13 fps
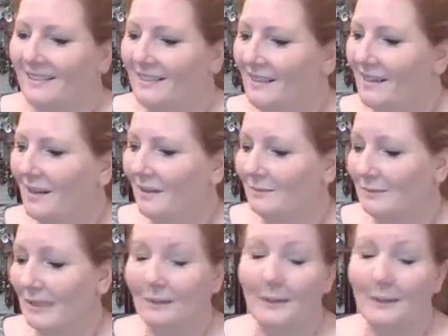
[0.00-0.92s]

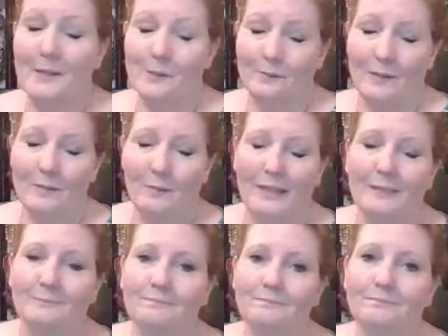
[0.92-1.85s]
a later replay.
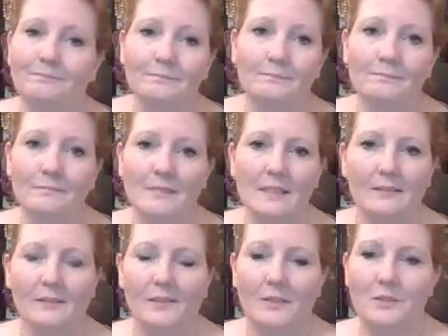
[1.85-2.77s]

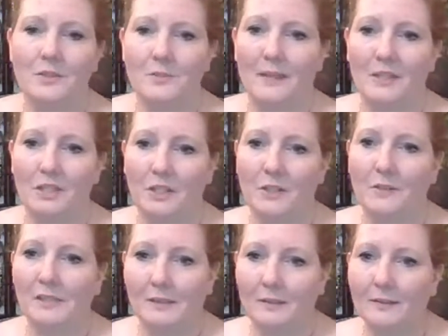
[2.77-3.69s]
So just make sure you
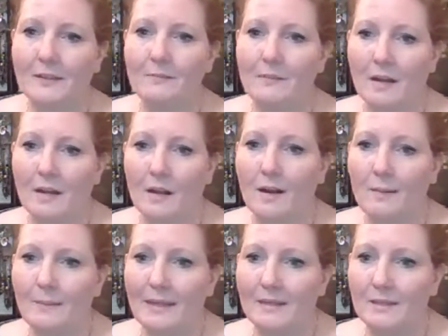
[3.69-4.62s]
either leave me a
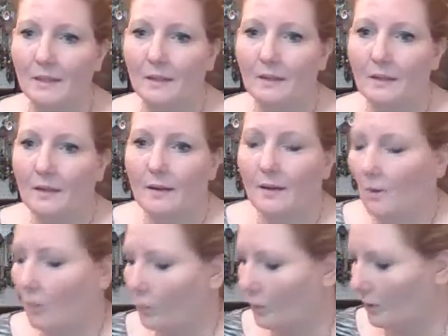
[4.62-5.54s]
comment
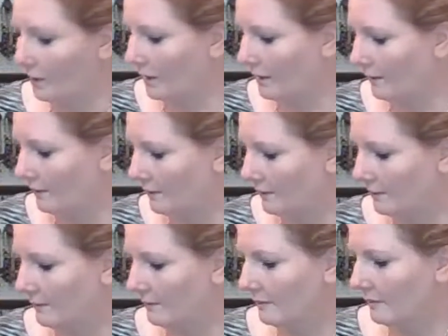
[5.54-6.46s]
or
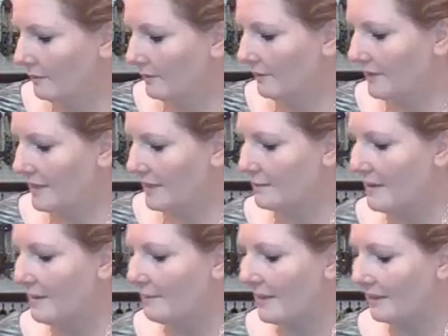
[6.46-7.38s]
send me
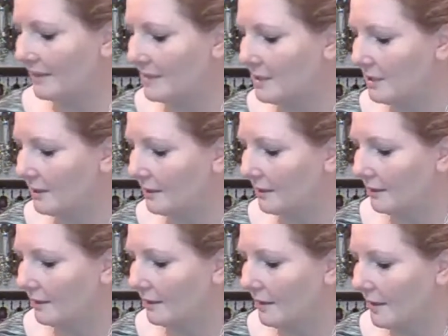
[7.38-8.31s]
a message.
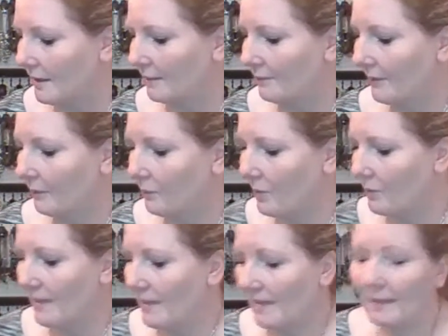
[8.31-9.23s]
There won't
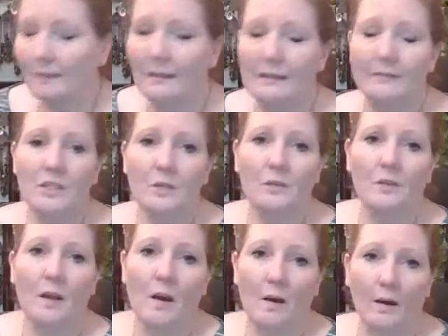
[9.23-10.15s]
be any live shows
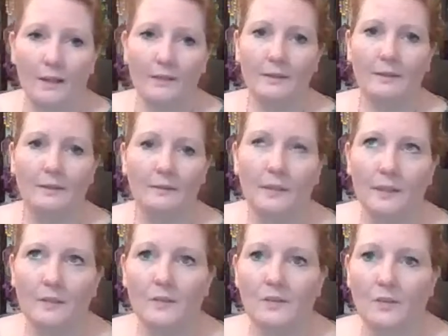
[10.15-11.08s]
on
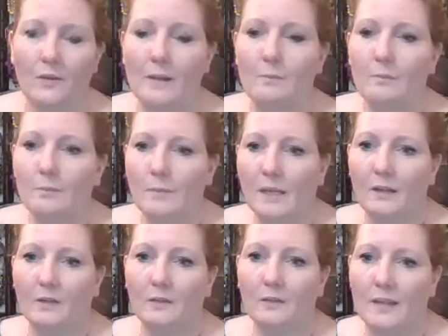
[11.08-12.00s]
Instagram
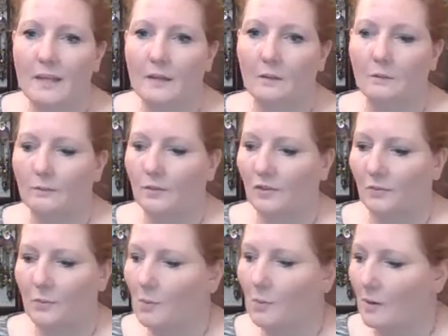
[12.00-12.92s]
because they don't
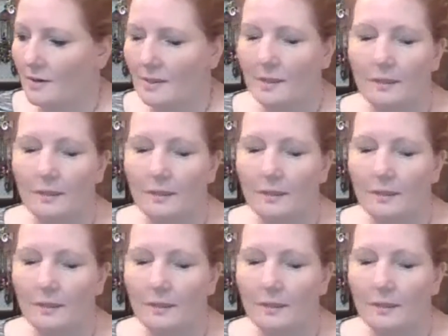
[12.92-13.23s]
support